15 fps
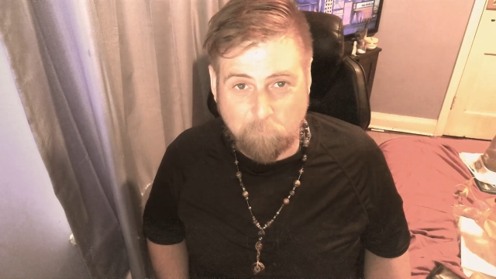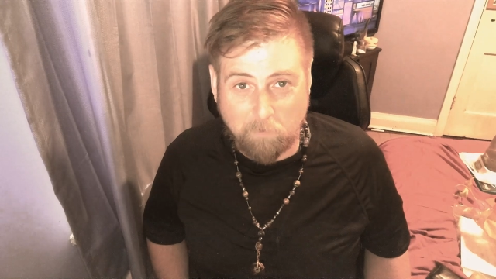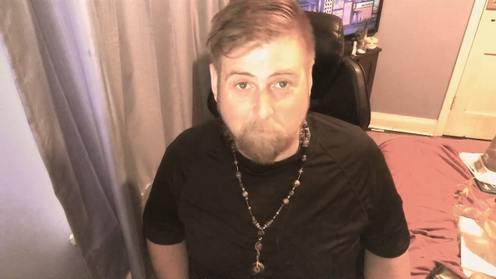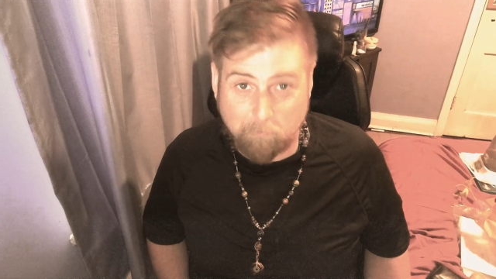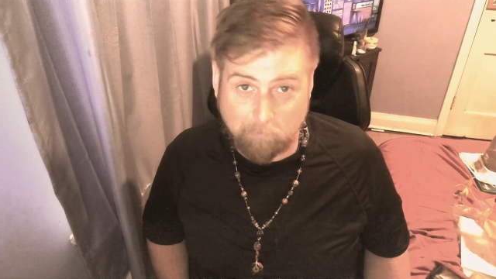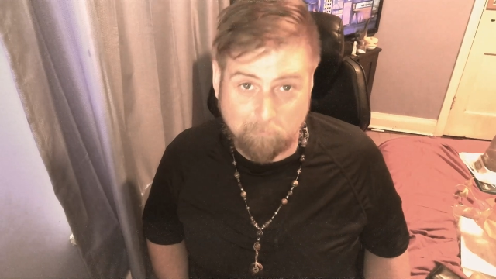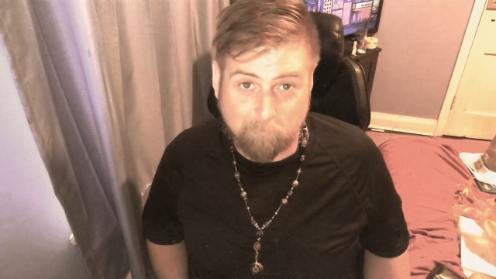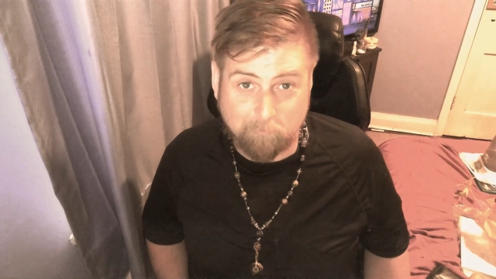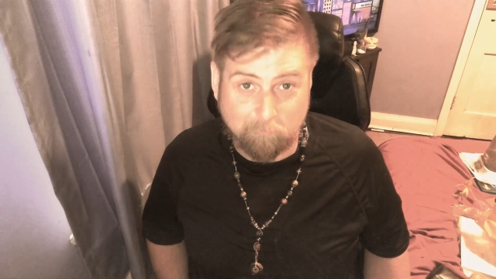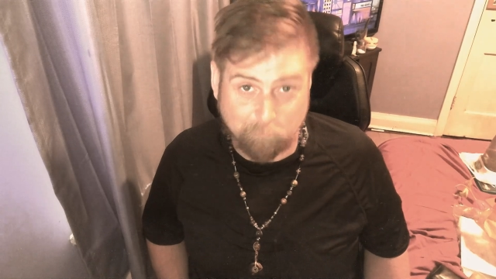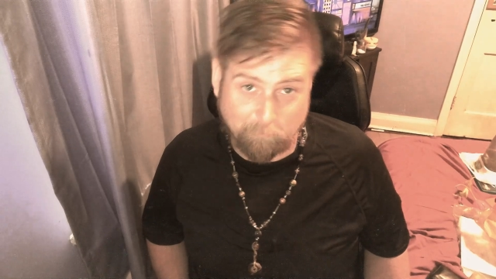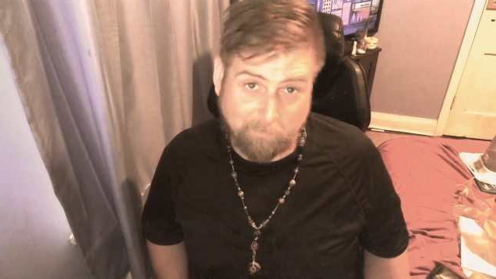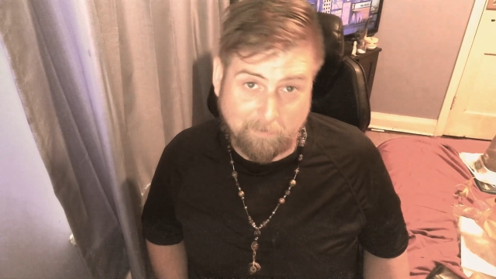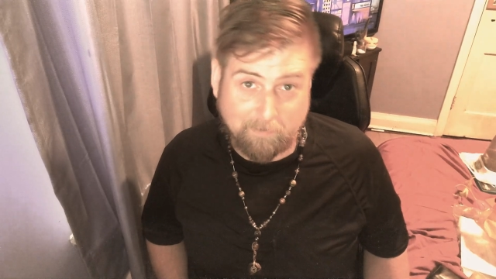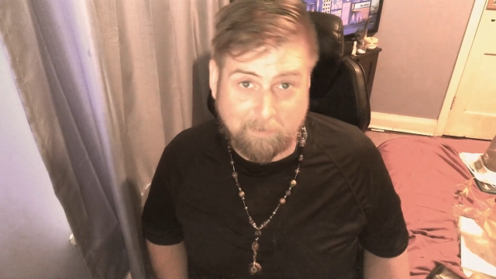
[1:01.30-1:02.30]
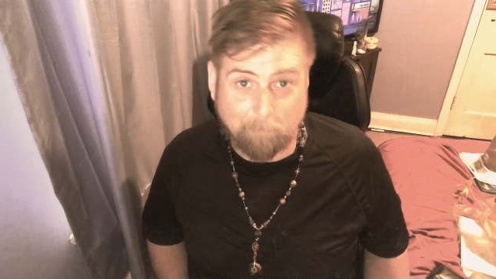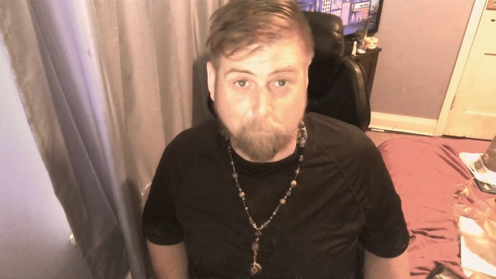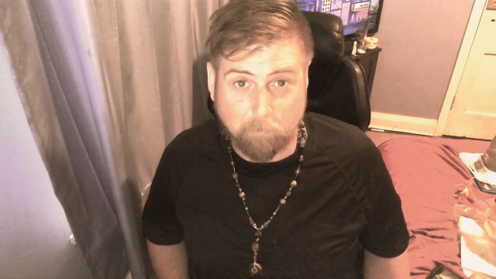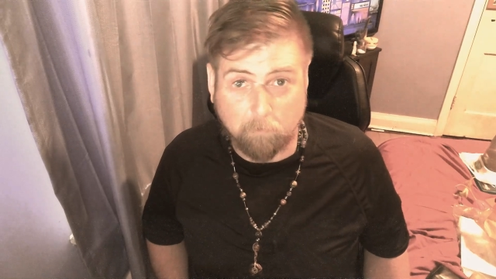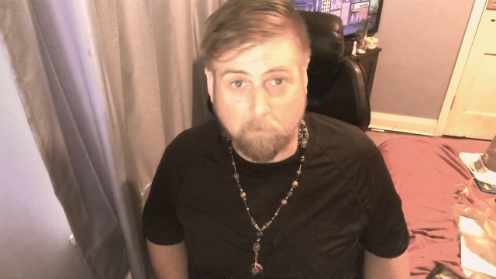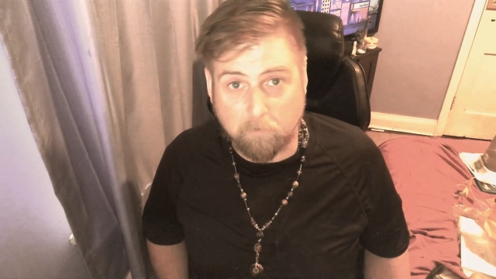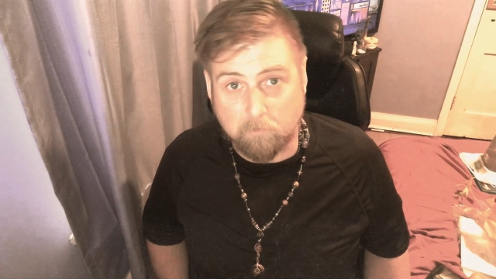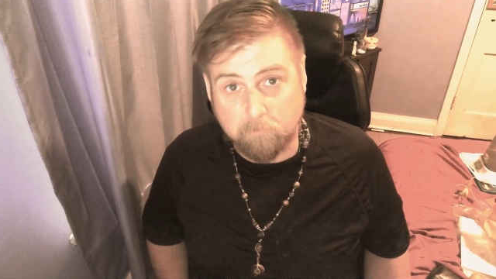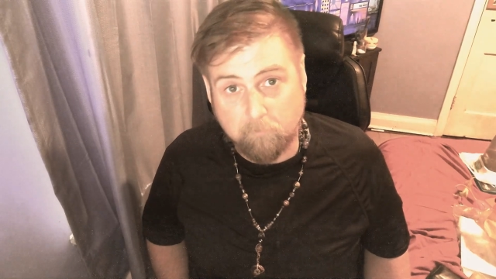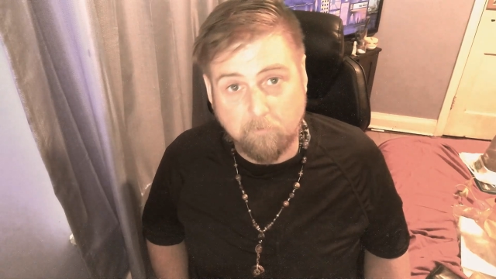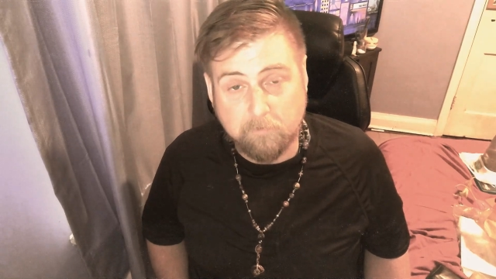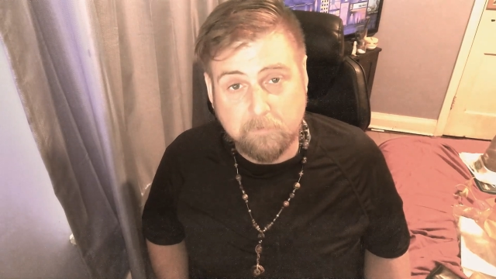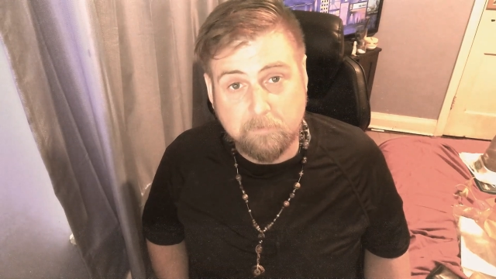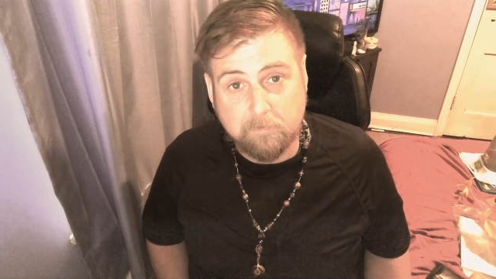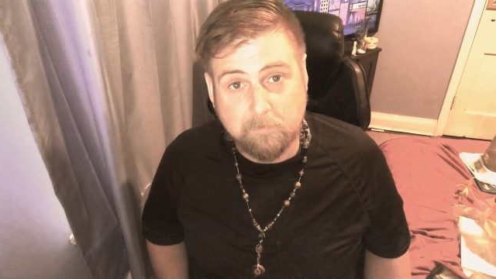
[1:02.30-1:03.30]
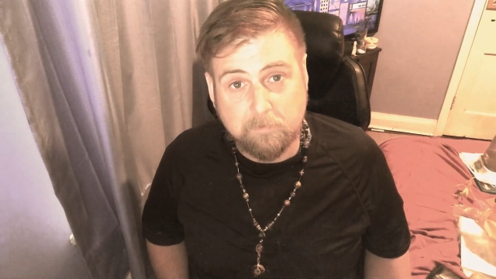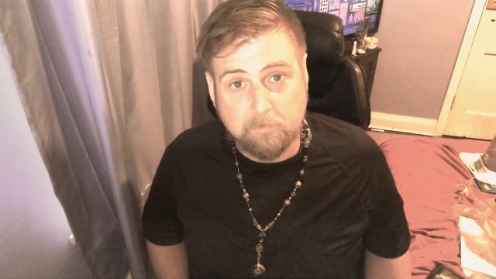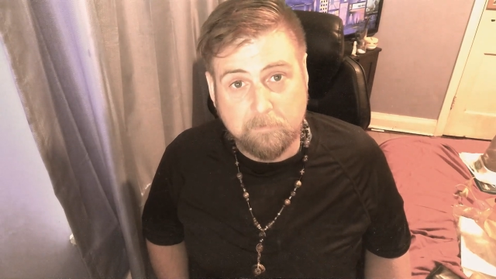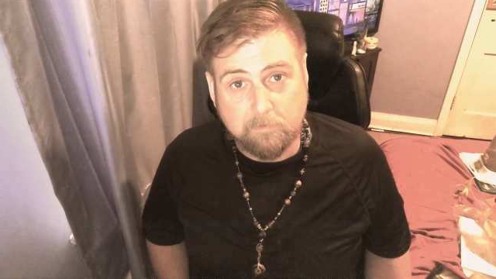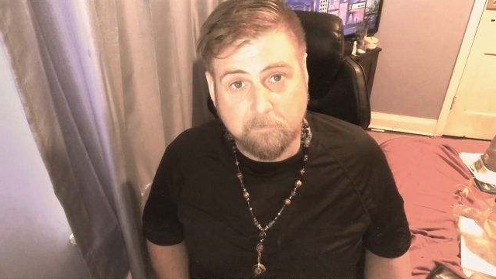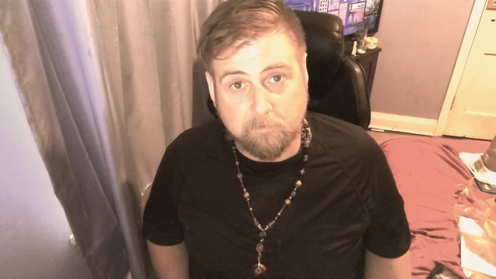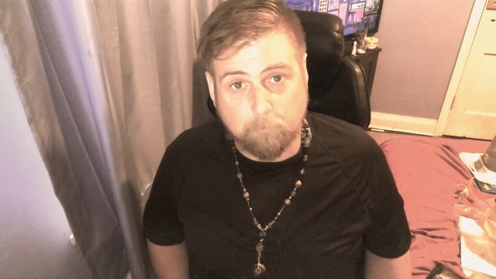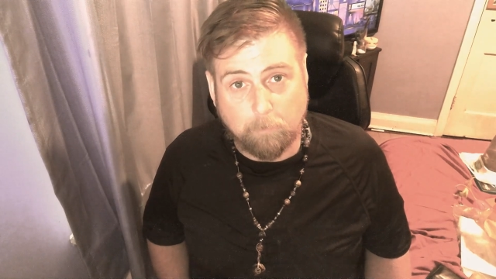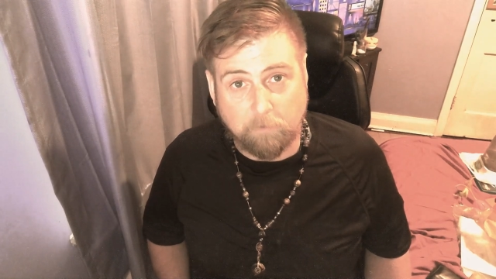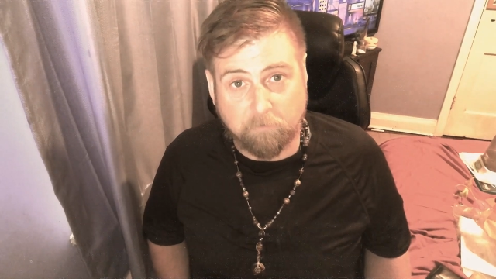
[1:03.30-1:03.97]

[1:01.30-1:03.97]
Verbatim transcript: I mean, they kept their word. I